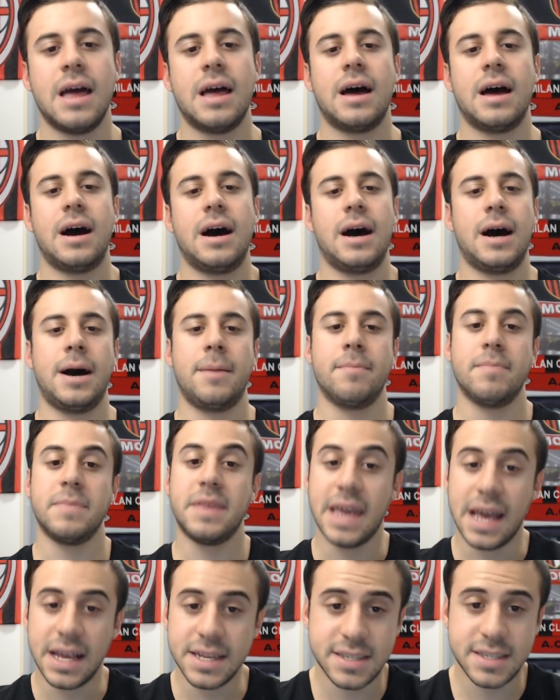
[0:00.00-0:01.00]

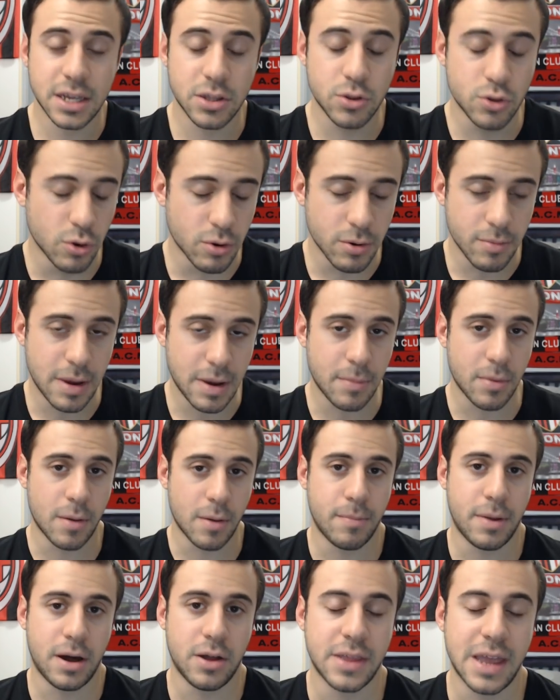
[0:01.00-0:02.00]
Yes, I do remember
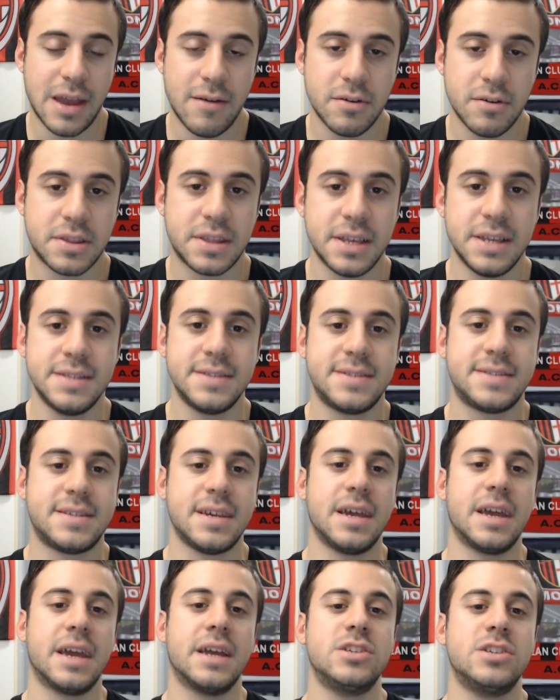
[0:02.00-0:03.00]
about Everton's
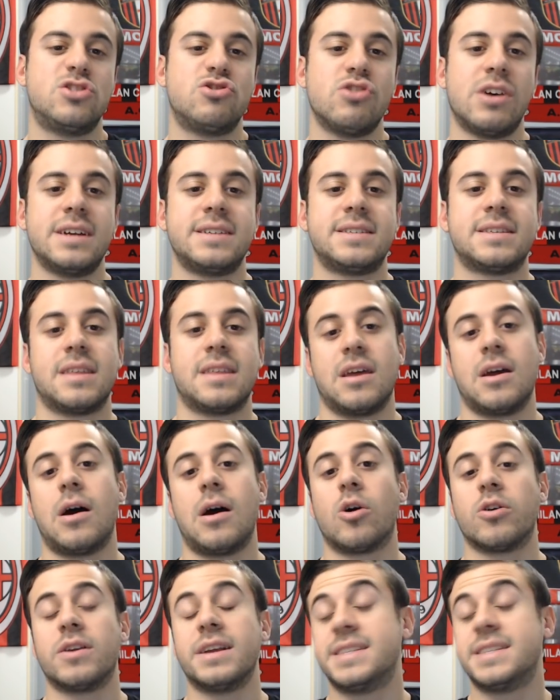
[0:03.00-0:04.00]
interest.
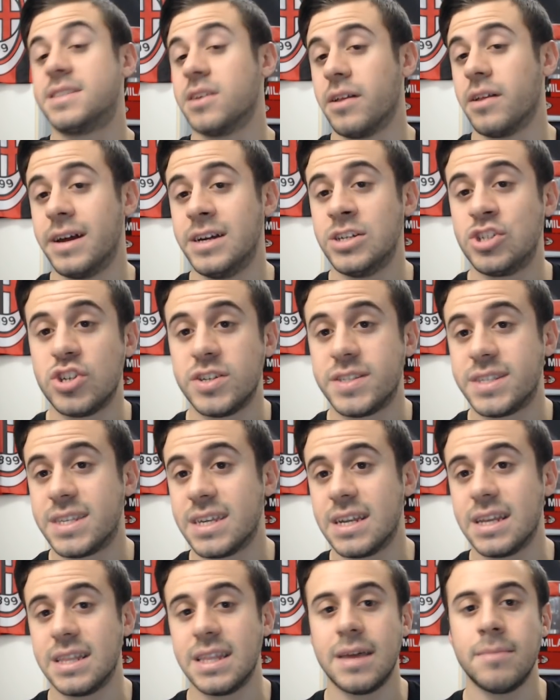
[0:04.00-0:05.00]
Are they still
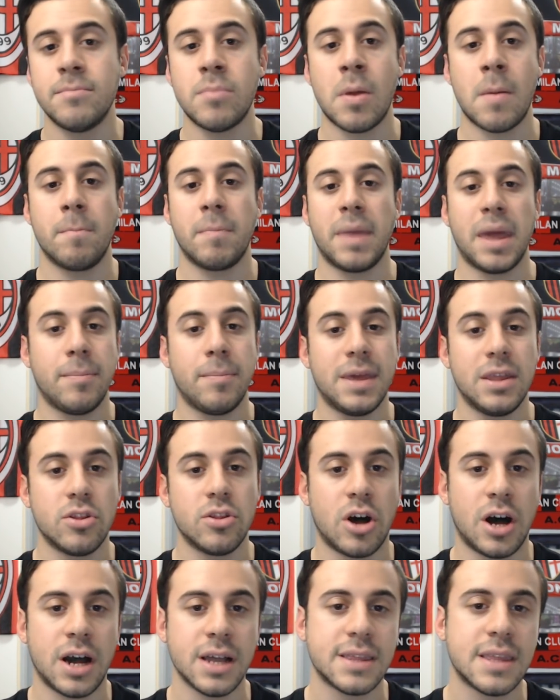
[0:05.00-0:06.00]
interested in him? Maybe
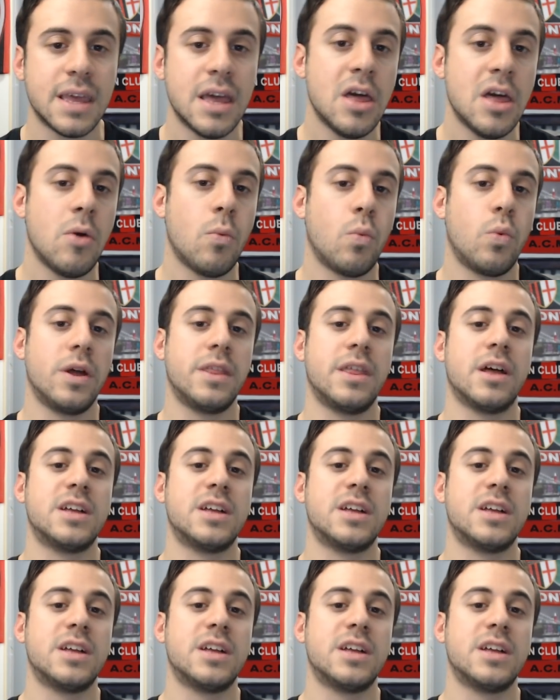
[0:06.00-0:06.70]
not. Would a